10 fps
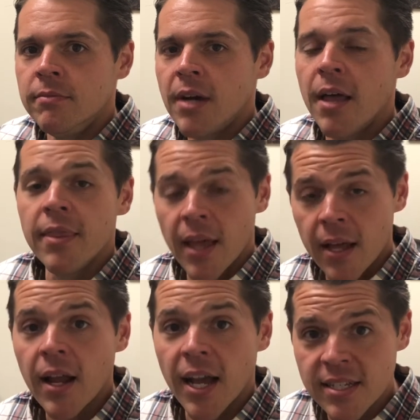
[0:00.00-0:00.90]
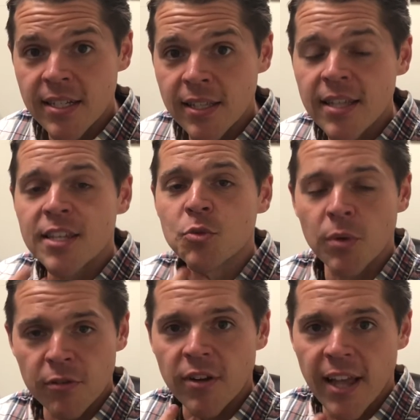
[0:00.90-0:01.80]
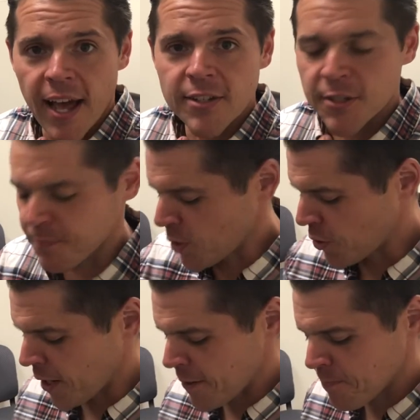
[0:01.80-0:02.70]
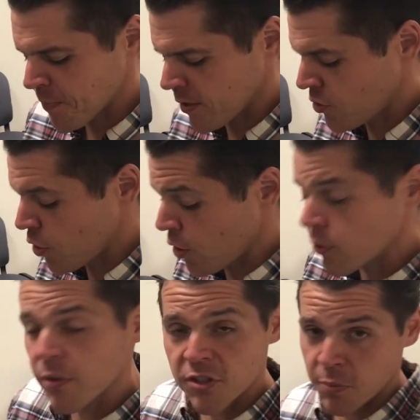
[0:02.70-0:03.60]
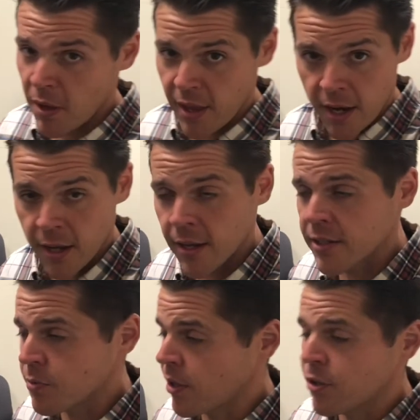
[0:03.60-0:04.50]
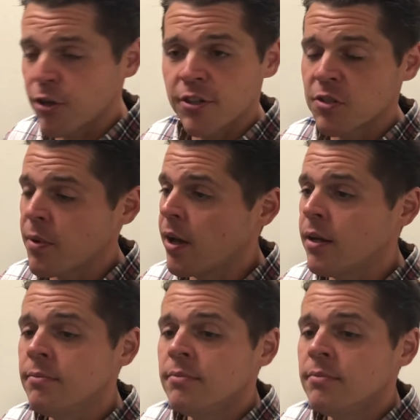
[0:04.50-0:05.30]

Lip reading: And then, ideally, this will relax, okay? So, you smell that in, smell in your good smell.